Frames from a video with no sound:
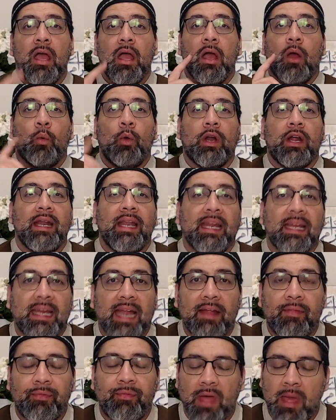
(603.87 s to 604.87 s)
We're going to
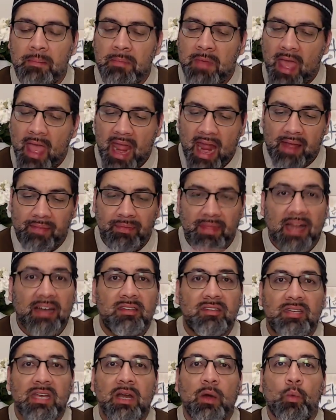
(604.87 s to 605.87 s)
get them, and that's
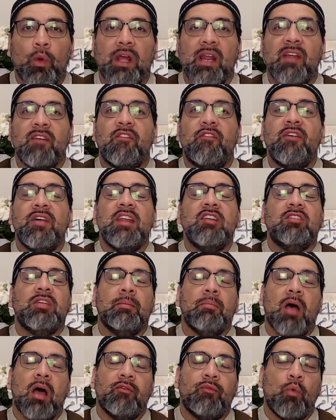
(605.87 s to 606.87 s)
it. We're going to finish them
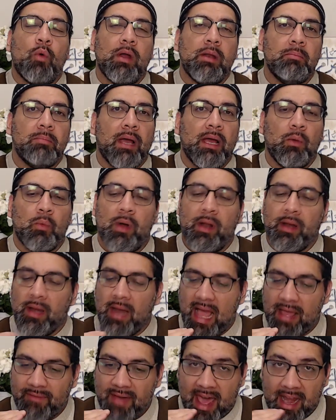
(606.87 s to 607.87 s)
off one by one.
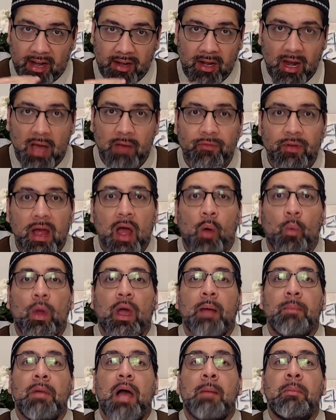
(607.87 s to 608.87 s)
I've had enough. I'm
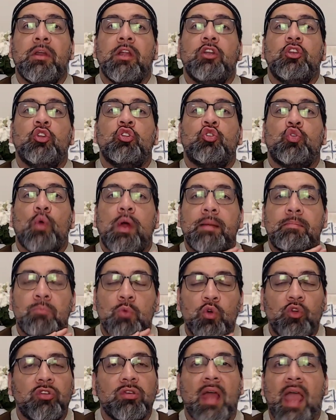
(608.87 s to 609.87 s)
going to destroy
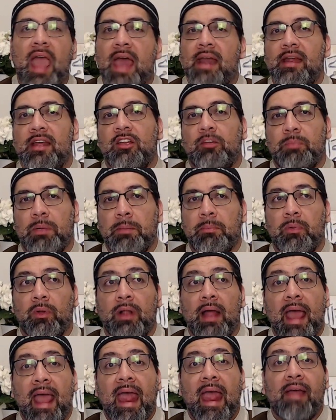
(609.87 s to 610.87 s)
Moosa and his people.
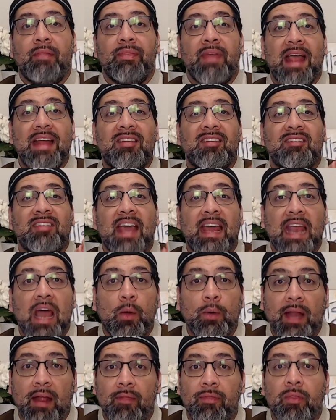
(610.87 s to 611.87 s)
And they set out
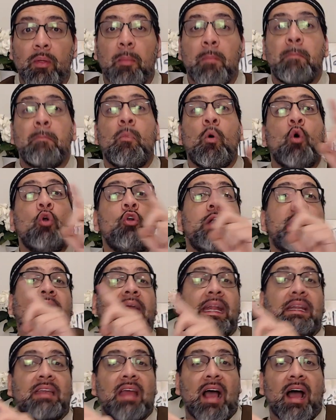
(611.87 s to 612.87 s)
in the morning
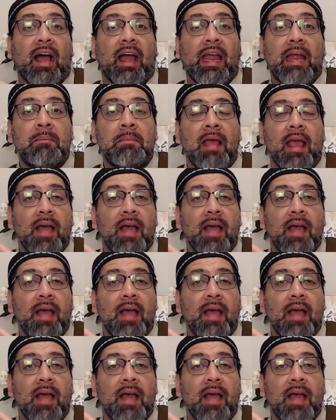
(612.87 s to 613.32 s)
time.